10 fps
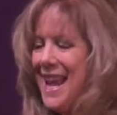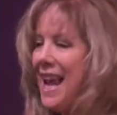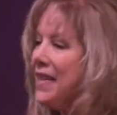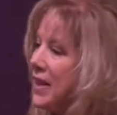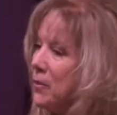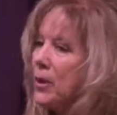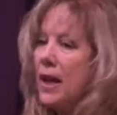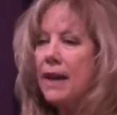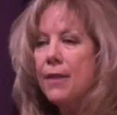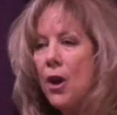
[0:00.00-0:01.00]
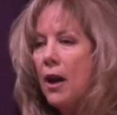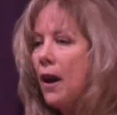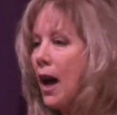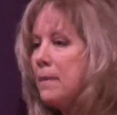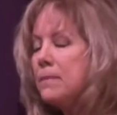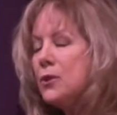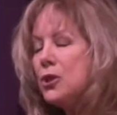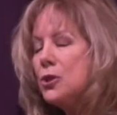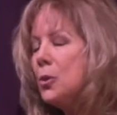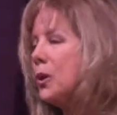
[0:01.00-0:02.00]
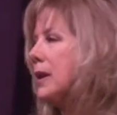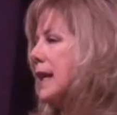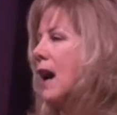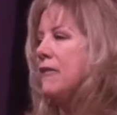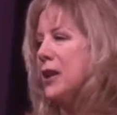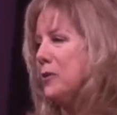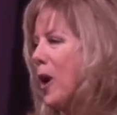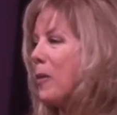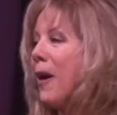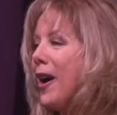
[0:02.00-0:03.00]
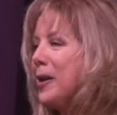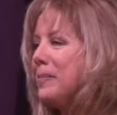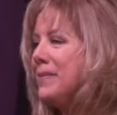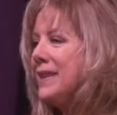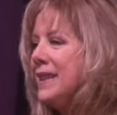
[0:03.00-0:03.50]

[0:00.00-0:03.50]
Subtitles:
And then when I thought, I've hit rock bottom,